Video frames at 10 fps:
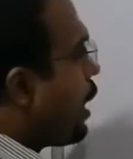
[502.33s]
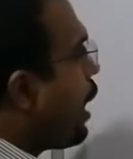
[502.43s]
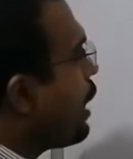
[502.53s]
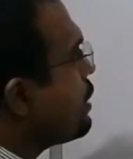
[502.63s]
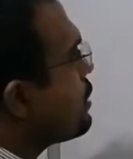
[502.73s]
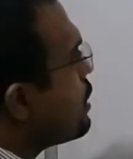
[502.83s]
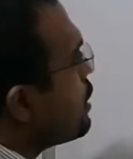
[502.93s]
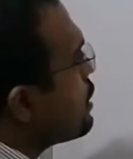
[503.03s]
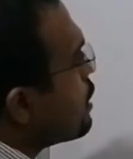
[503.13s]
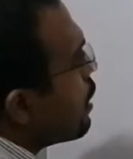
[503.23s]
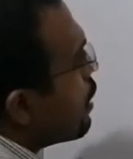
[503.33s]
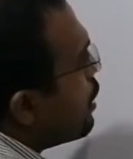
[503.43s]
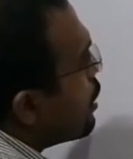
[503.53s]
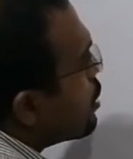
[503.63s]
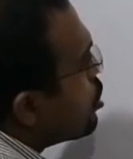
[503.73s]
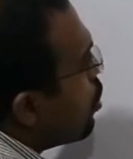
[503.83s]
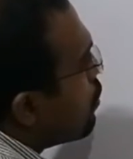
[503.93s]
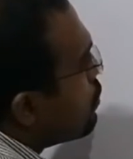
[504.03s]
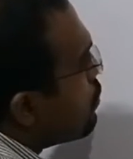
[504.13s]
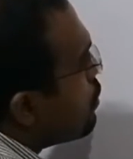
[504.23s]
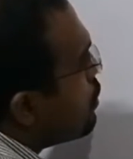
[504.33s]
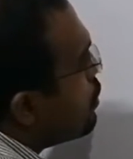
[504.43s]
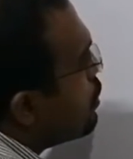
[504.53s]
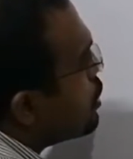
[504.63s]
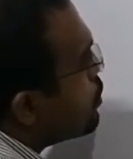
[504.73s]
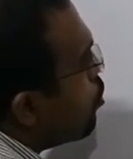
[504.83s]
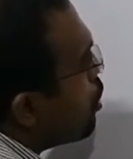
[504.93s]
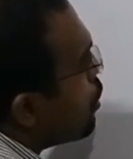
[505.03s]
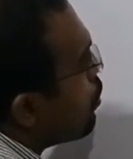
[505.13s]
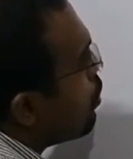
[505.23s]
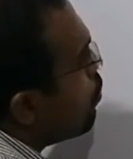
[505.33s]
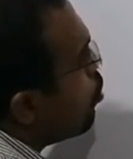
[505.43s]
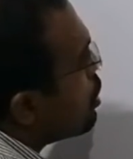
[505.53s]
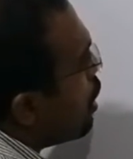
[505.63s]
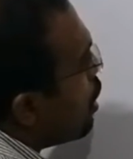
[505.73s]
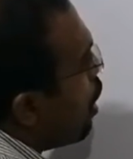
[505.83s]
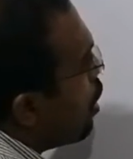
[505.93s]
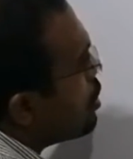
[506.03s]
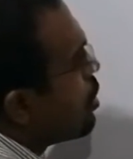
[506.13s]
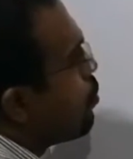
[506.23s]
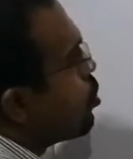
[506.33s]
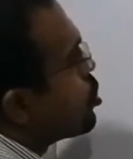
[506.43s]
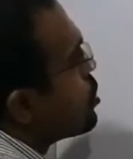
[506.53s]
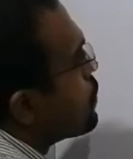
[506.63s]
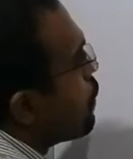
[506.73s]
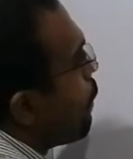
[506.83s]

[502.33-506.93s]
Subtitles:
and this is the radius of this molecule. Both are R, suppose.